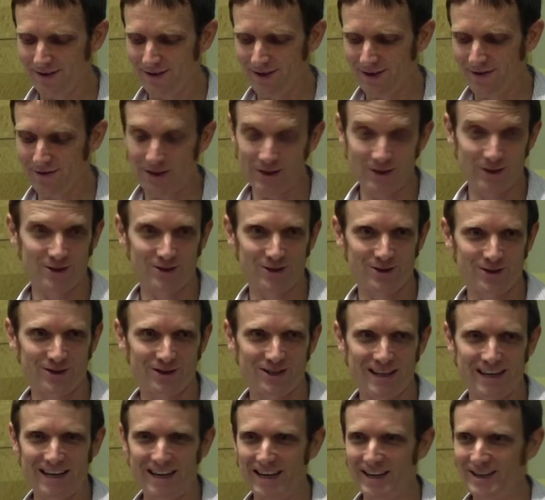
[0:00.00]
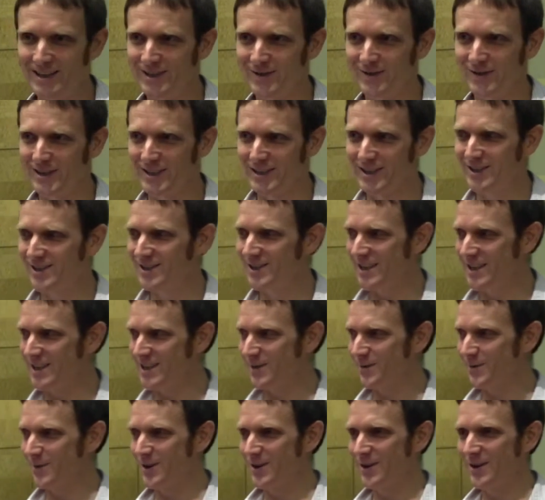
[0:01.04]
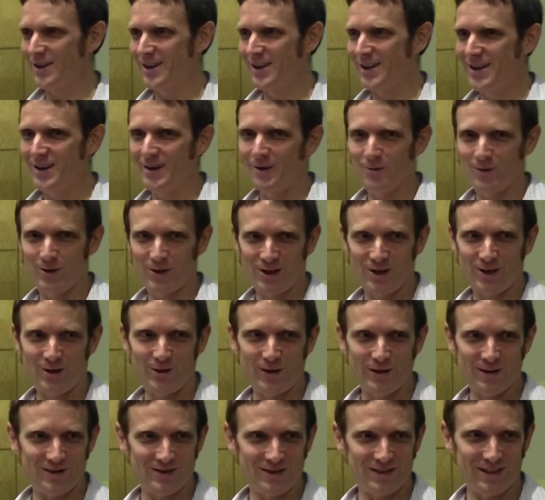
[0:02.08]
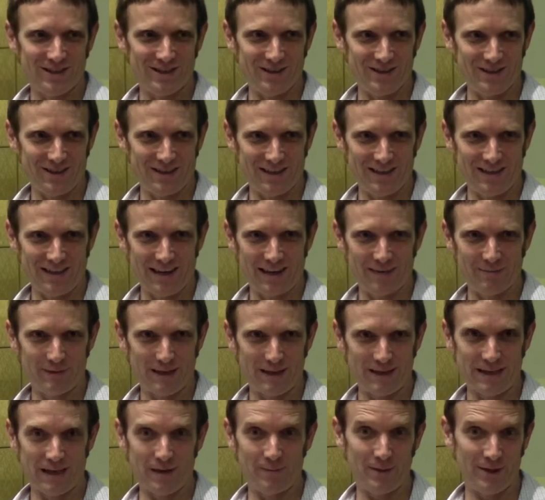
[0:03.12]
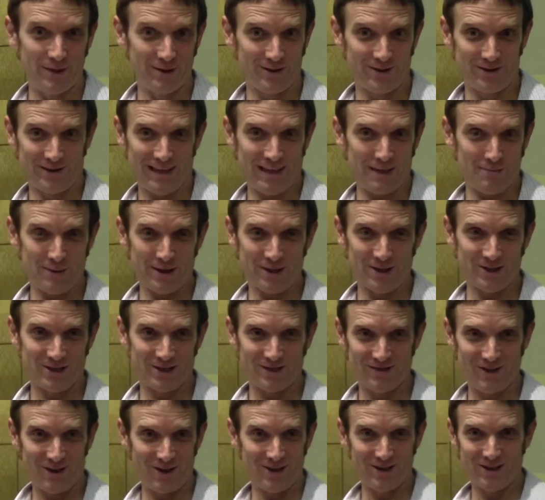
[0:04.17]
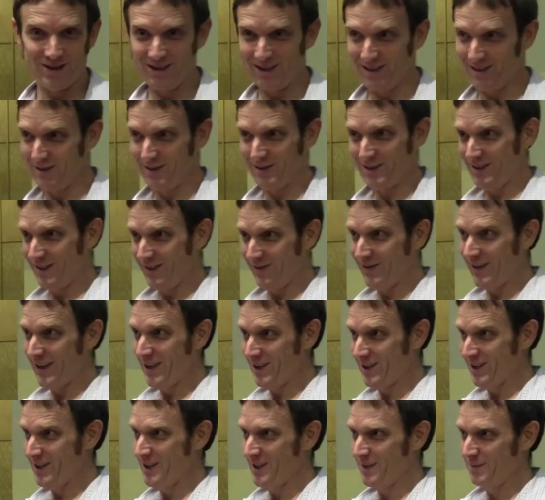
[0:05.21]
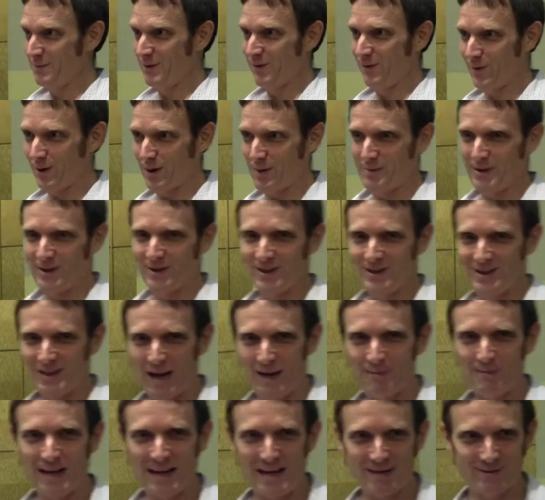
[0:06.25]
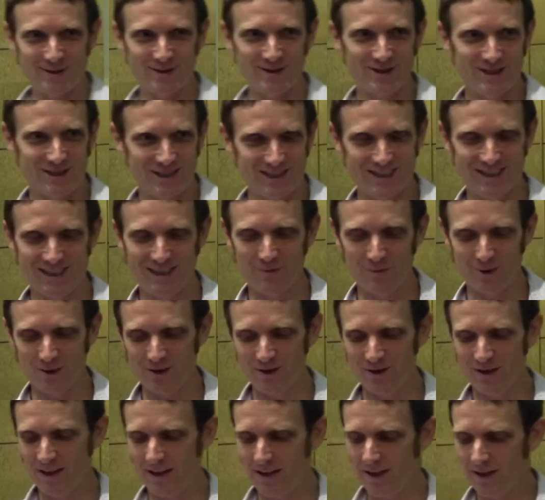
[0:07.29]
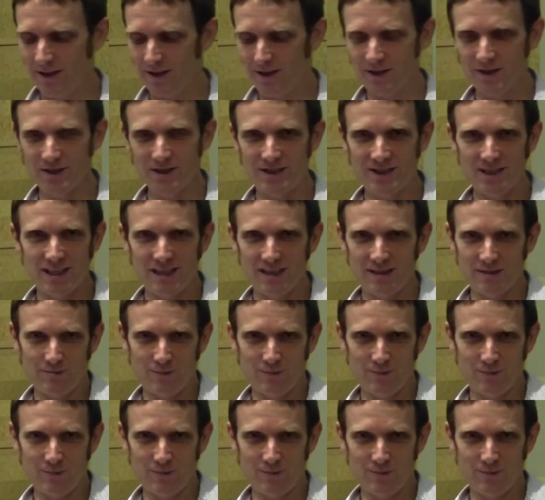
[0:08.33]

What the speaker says: inventions look like. I had this funny exchange with one of the curators there, and I'm like, I better take pictures of all the inventions before I bury the time capsule. And she said, well, you can just take